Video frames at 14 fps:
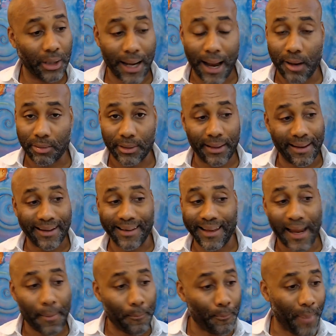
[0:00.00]
out there and like
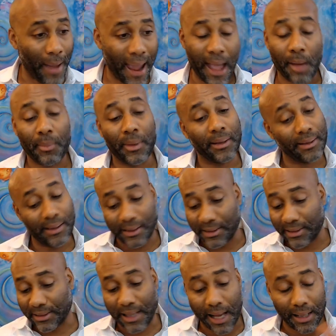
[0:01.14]
bam and then it
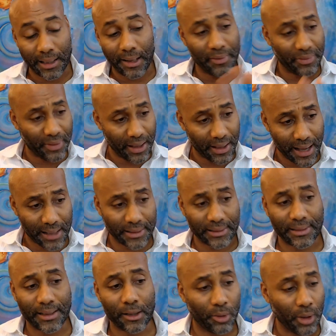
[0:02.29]
just kind of everything kind of
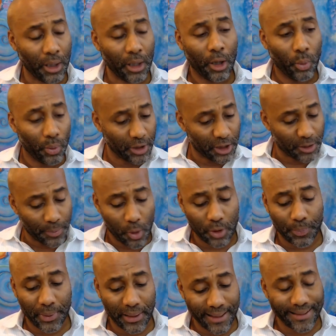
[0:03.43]
settled when the smoke
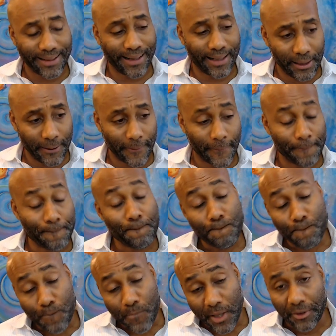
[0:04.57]
began to clear
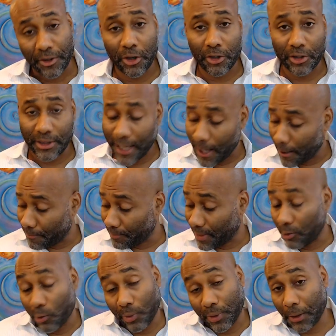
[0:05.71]
turns out they
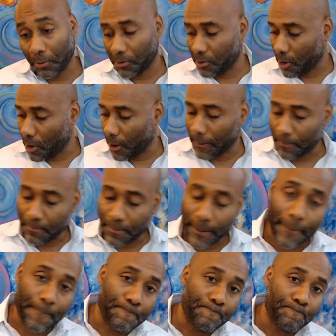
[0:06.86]
knew what they were talking about
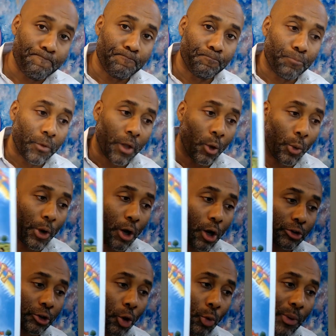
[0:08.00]
we
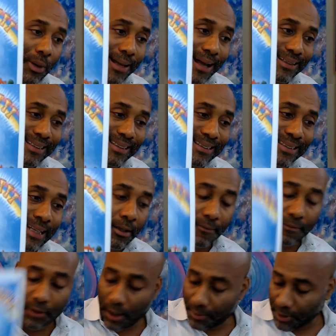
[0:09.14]
also we got the ten of
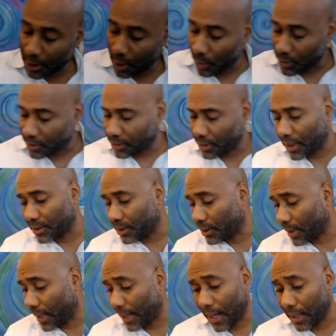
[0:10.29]
cups here which says
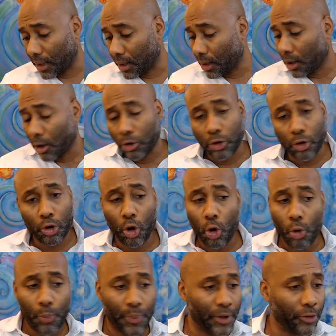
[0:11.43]
that hey you're
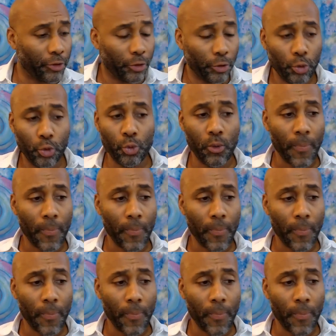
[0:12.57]
open to